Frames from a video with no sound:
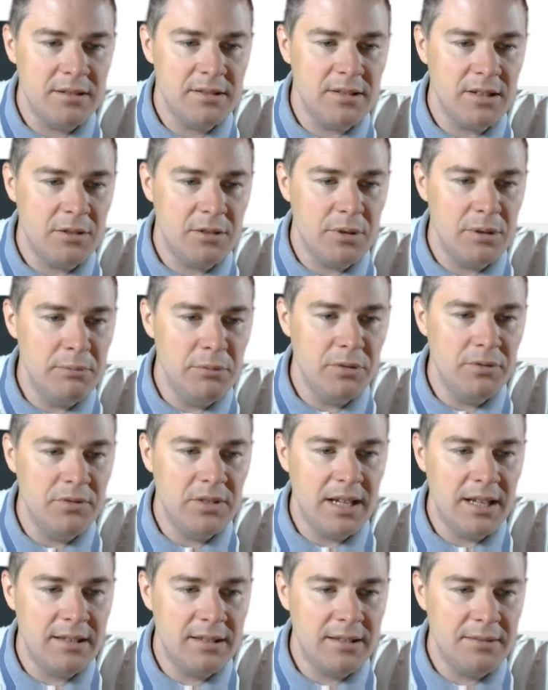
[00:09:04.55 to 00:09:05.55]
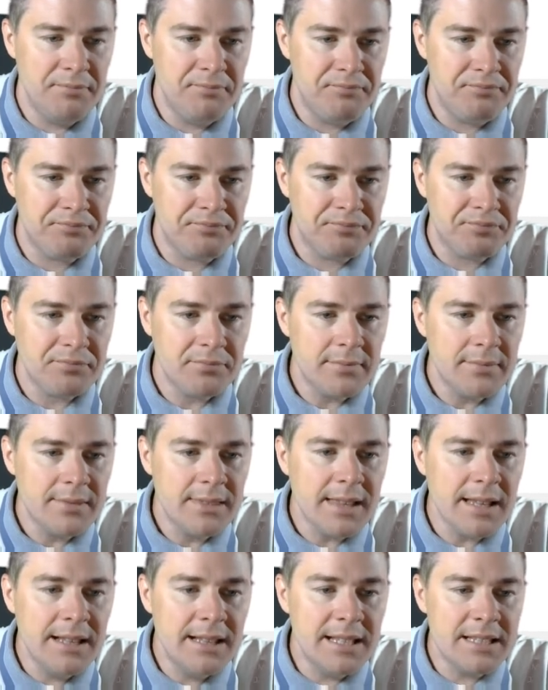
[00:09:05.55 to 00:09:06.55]
So I'll remove that.
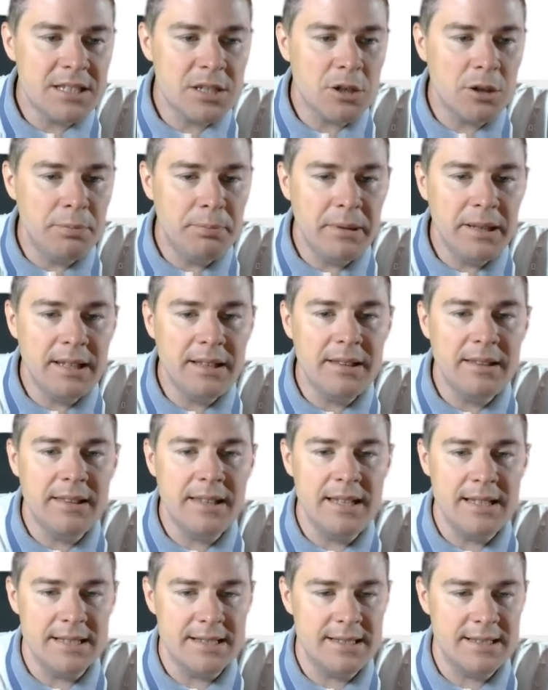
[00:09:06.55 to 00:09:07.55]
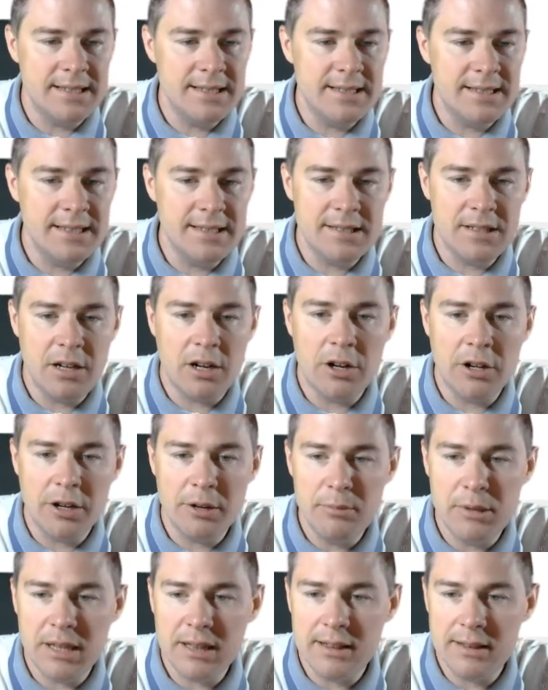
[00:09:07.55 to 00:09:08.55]
Let's copy in this. This is the
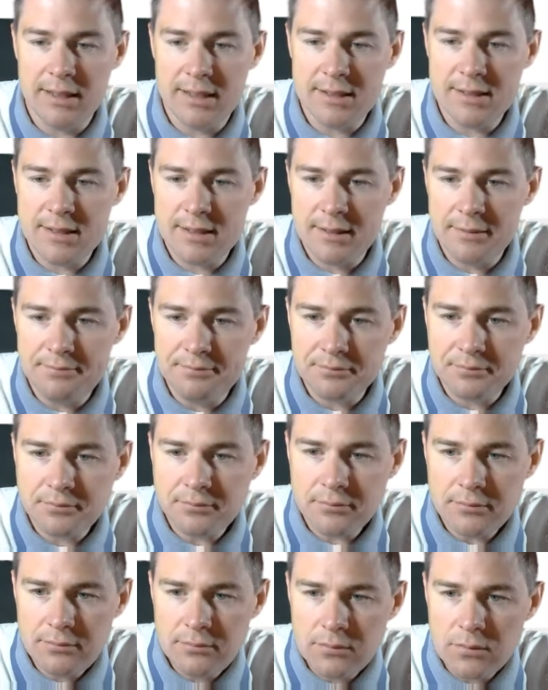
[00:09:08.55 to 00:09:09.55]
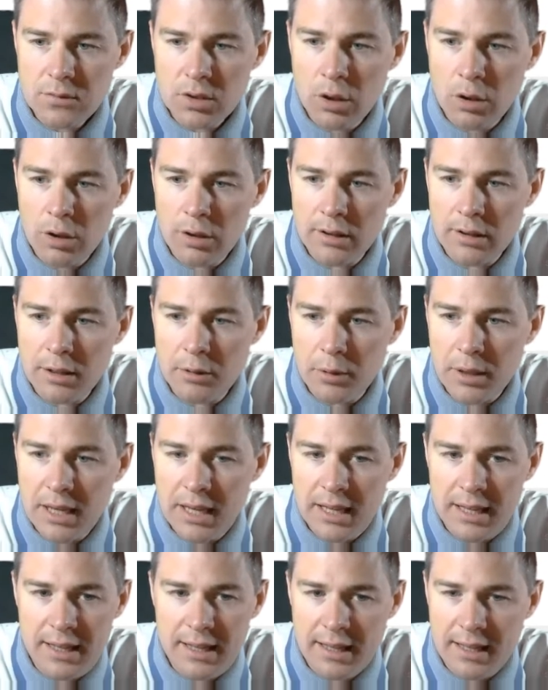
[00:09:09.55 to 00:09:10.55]
argument list all the
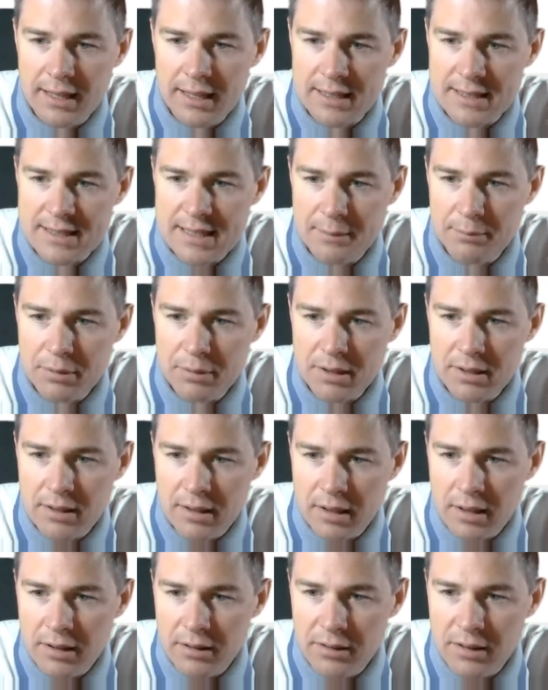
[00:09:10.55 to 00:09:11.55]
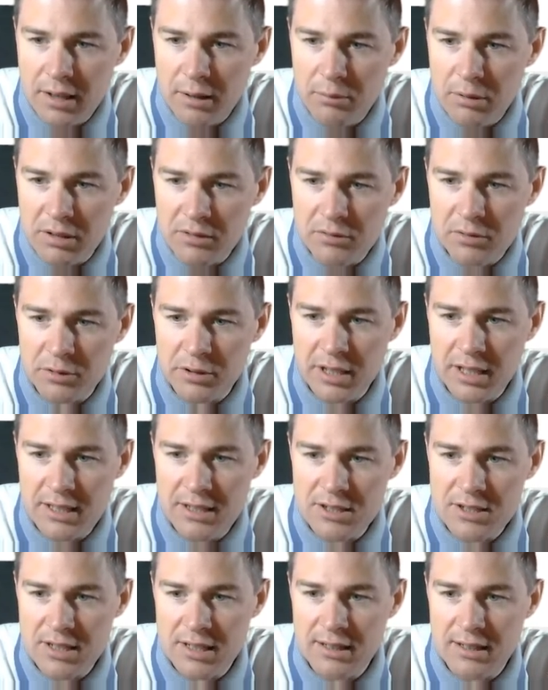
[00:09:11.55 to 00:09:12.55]
way except the double
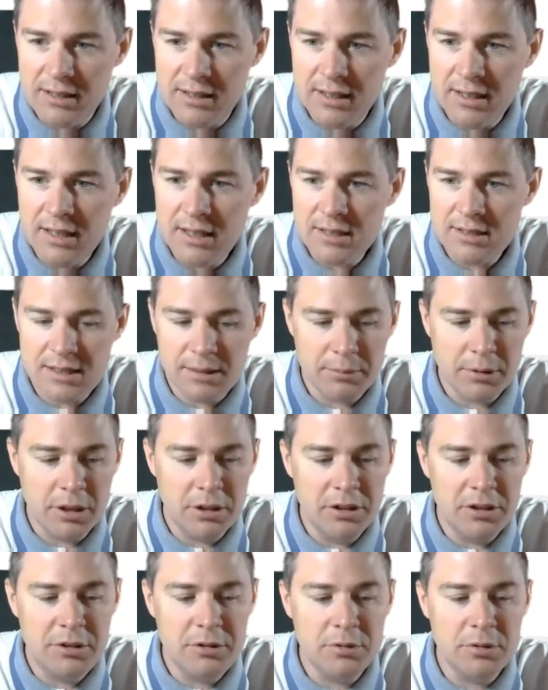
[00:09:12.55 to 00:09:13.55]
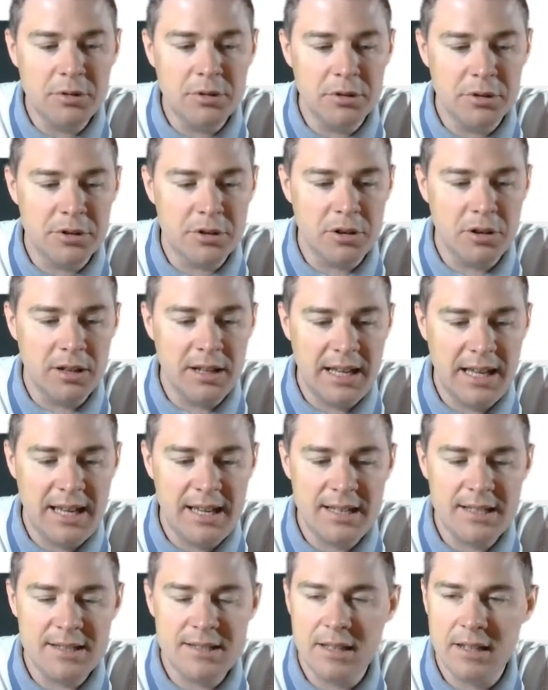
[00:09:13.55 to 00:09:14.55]
quotation. So I'm going to do control
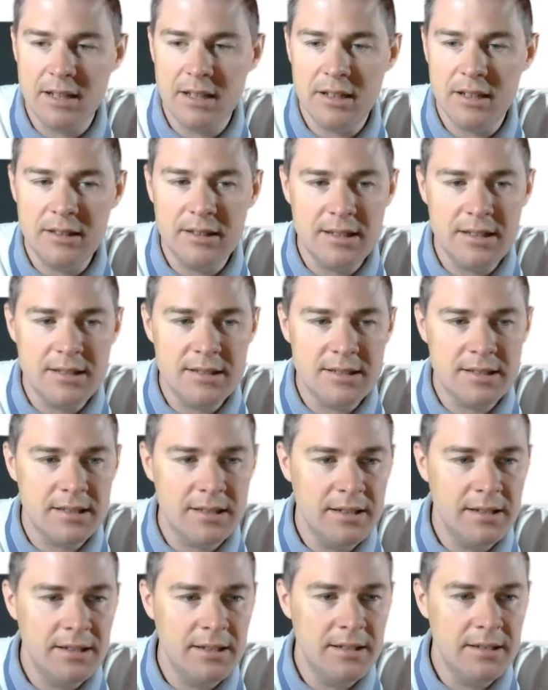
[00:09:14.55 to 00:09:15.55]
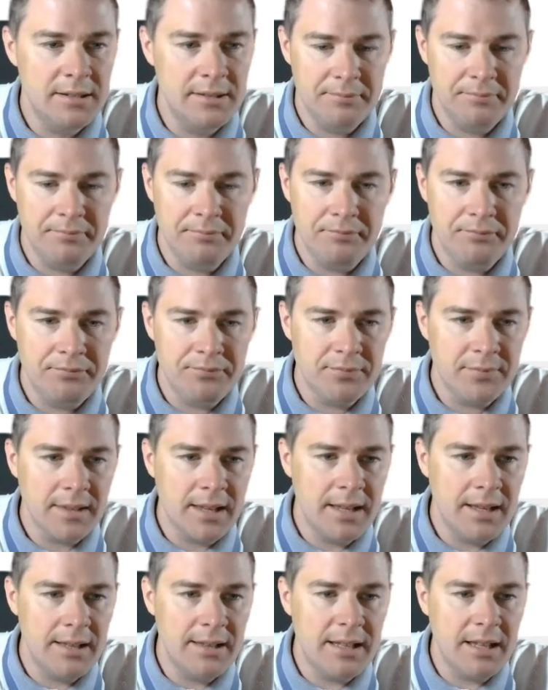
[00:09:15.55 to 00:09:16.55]
X and cut this
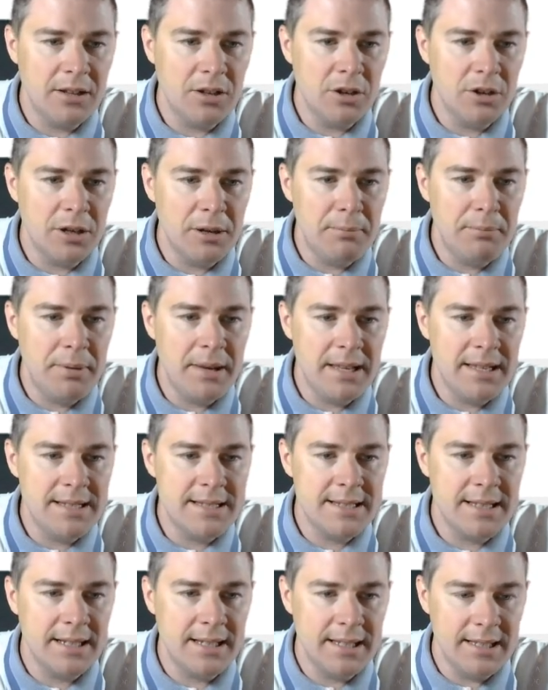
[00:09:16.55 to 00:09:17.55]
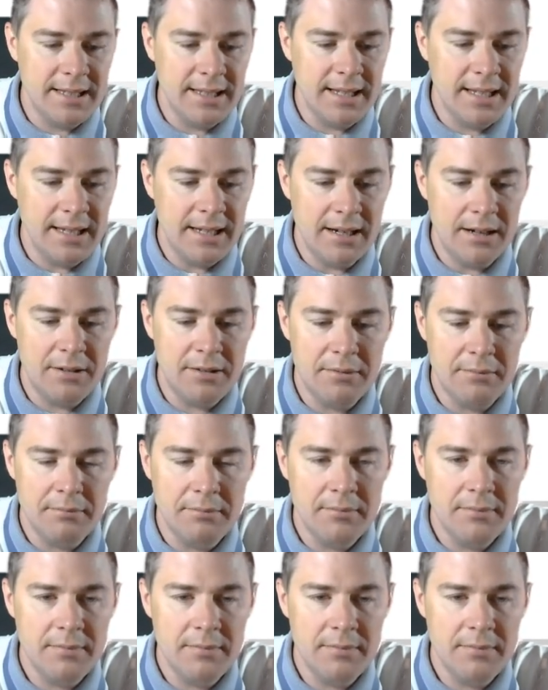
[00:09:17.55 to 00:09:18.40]
and then gonna paste it in here.